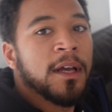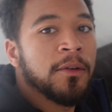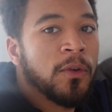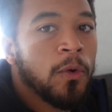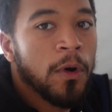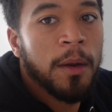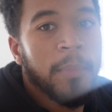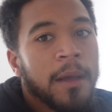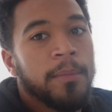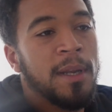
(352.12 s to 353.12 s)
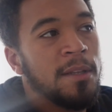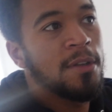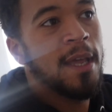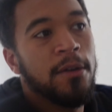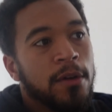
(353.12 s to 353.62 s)
So it's all gonna be completely
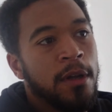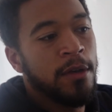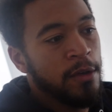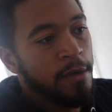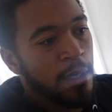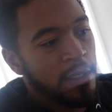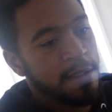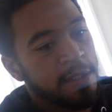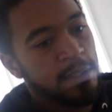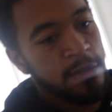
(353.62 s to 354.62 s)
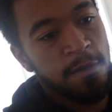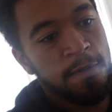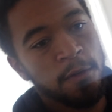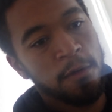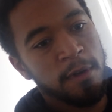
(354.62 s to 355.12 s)
done out. New lights, new
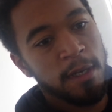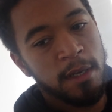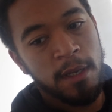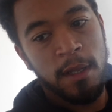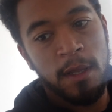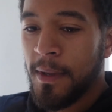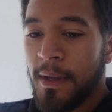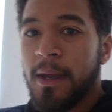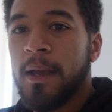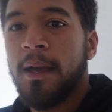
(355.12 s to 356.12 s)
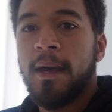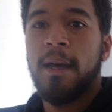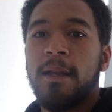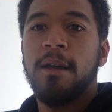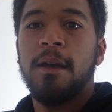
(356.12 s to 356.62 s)
flooring,
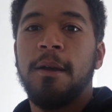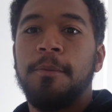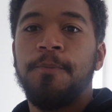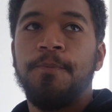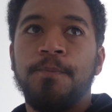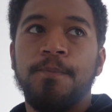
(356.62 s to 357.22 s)
and um,